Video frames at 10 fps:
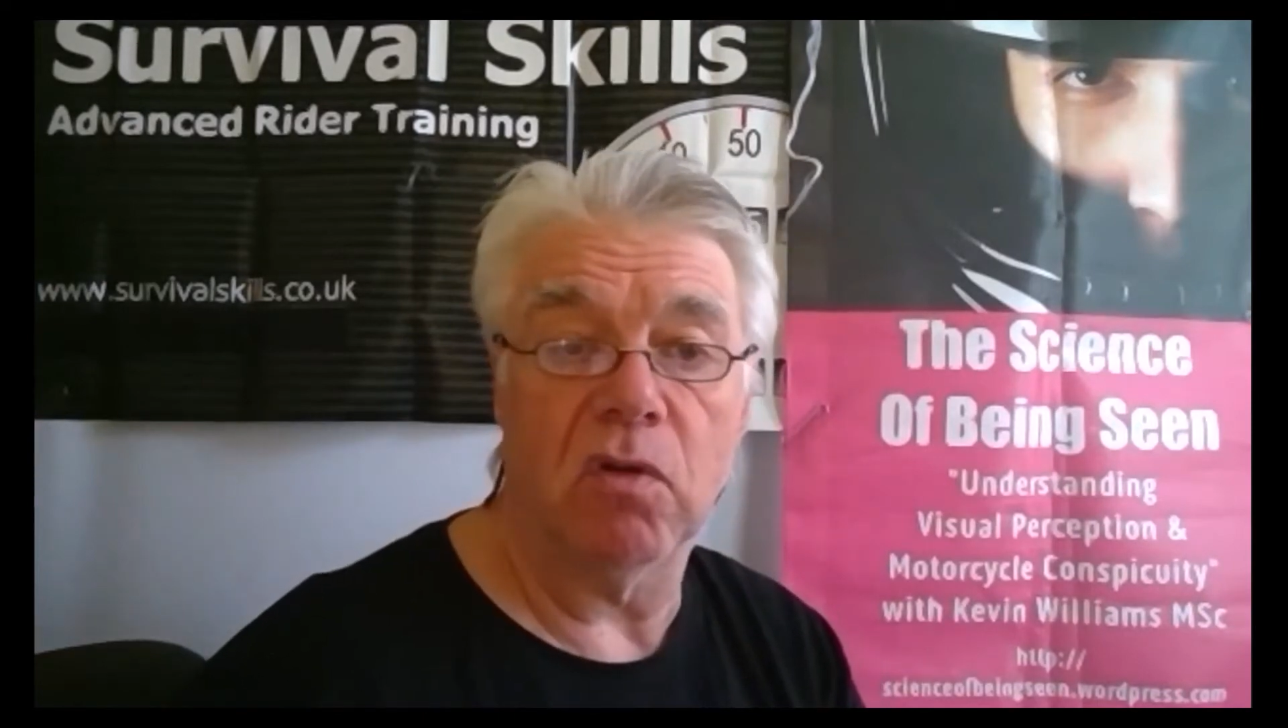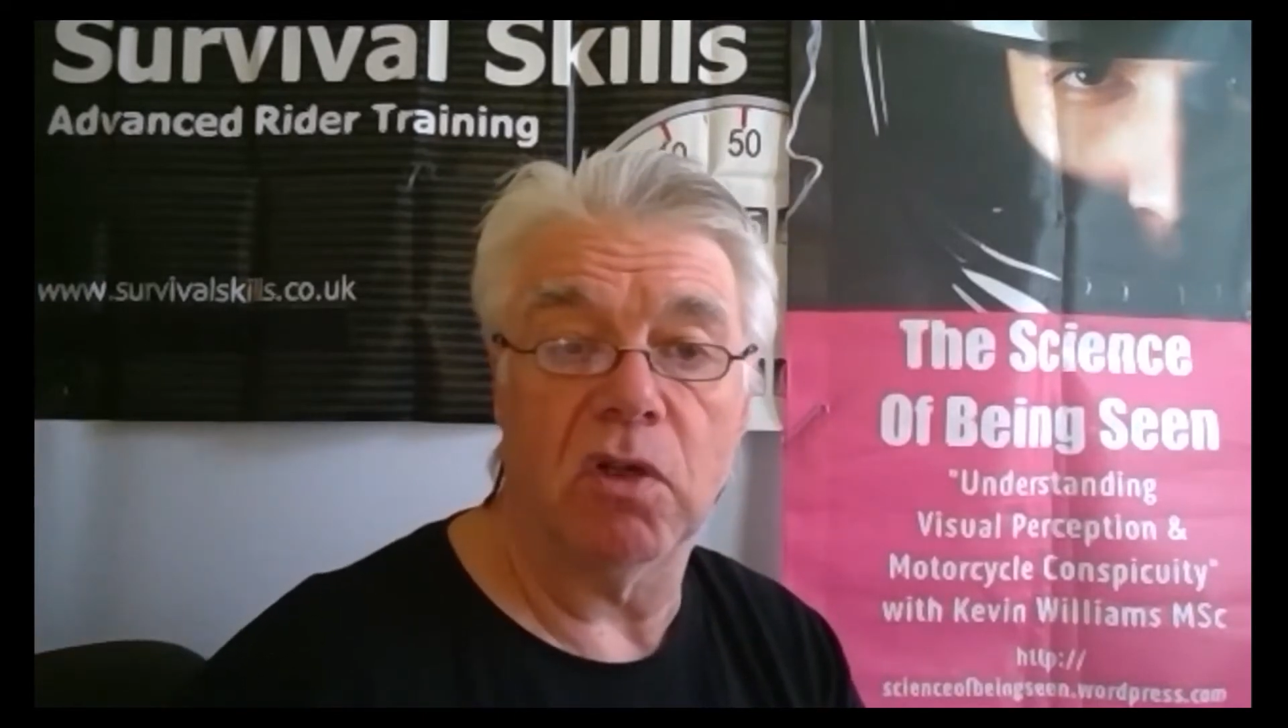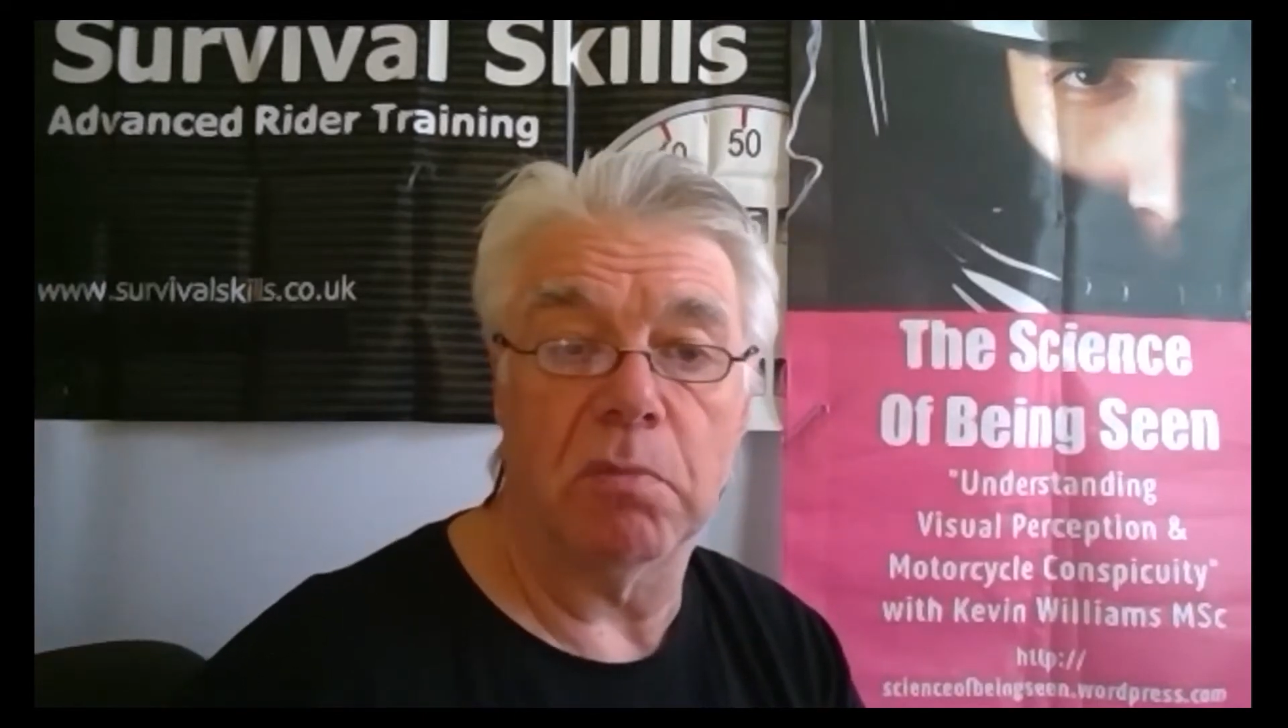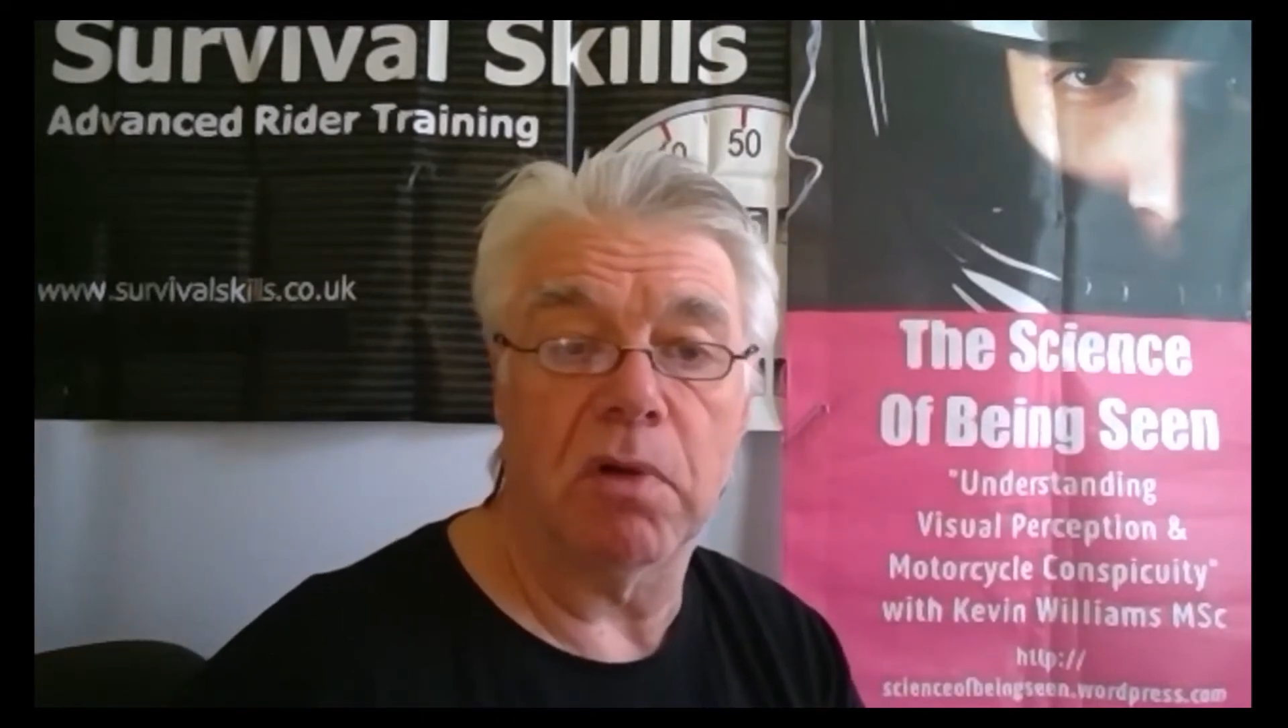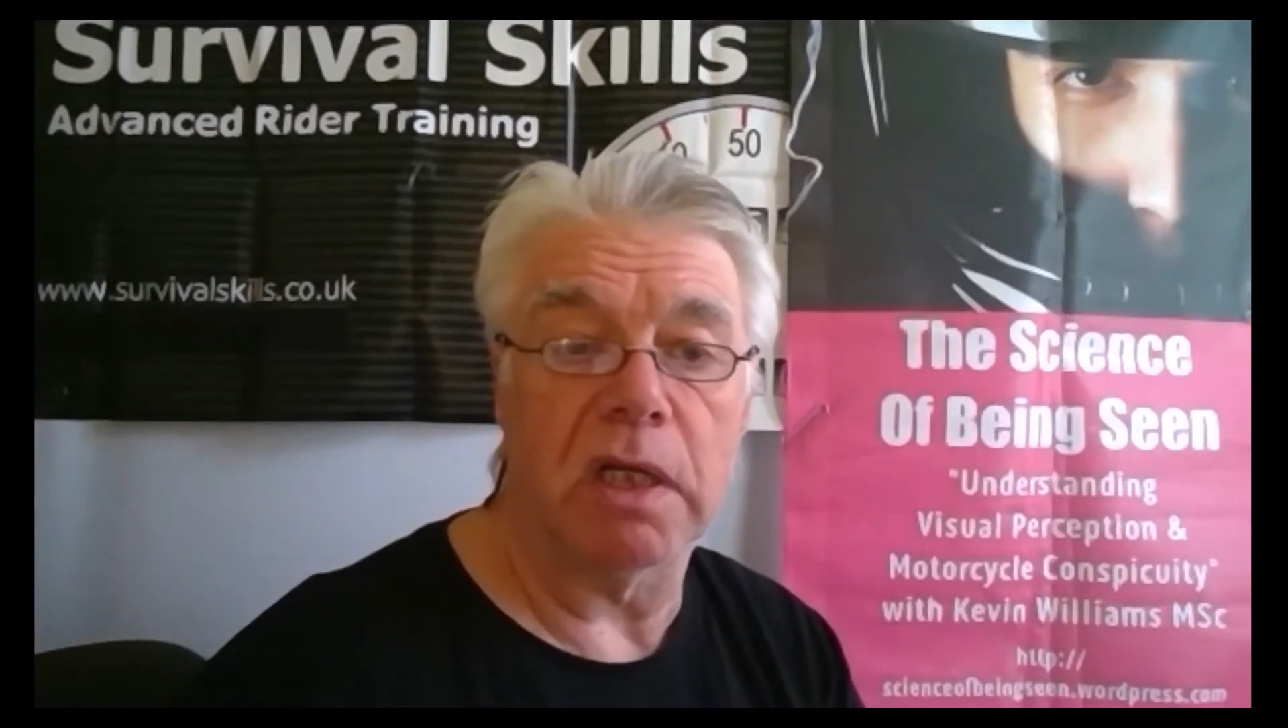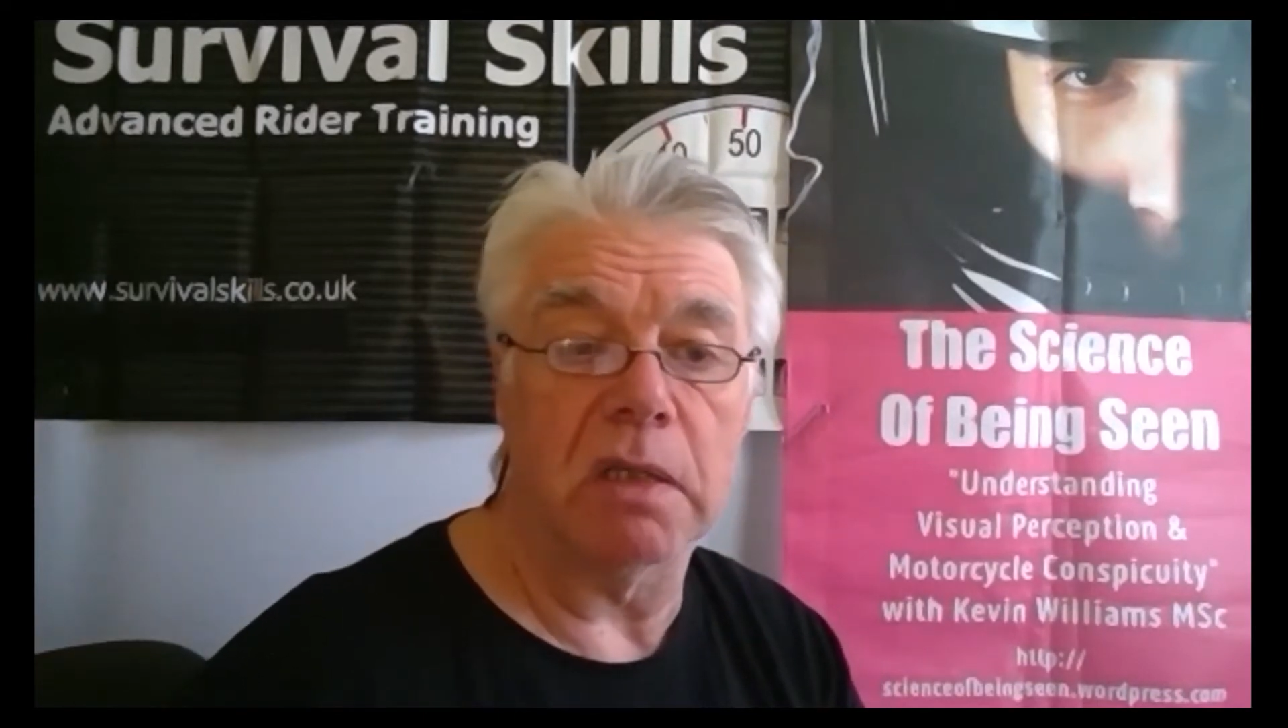going to break